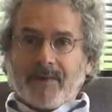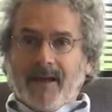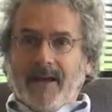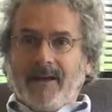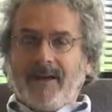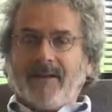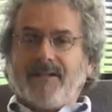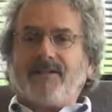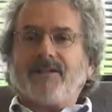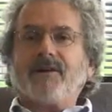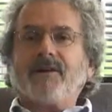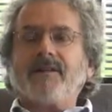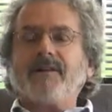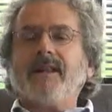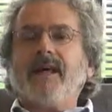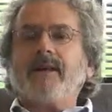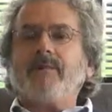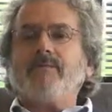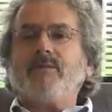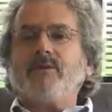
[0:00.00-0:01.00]
and a third,
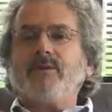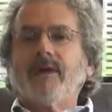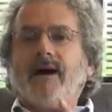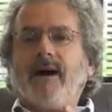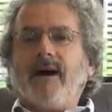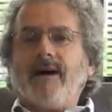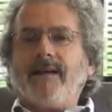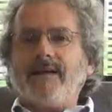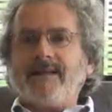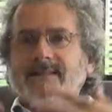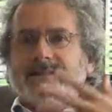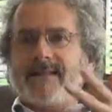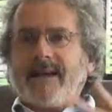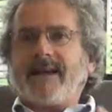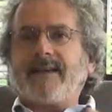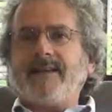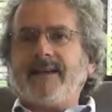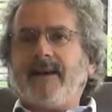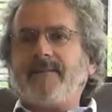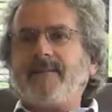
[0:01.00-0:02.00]
like Bhutan, is
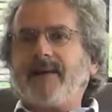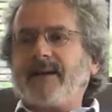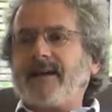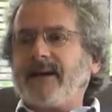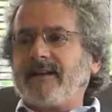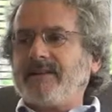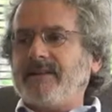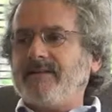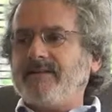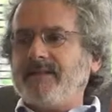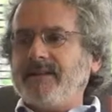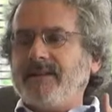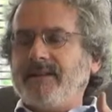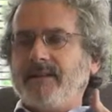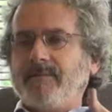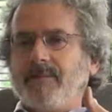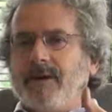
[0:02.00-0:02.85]
economic activity,